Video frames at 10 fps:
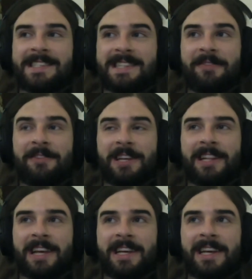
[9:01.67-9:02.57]
definitely
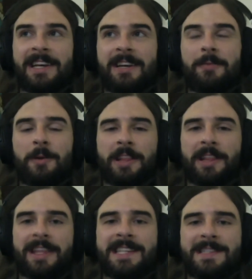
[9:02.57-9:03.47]
like one of
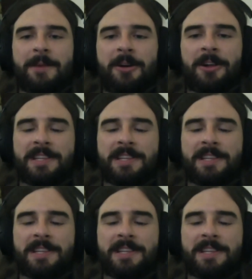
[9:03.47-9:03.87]
the things about all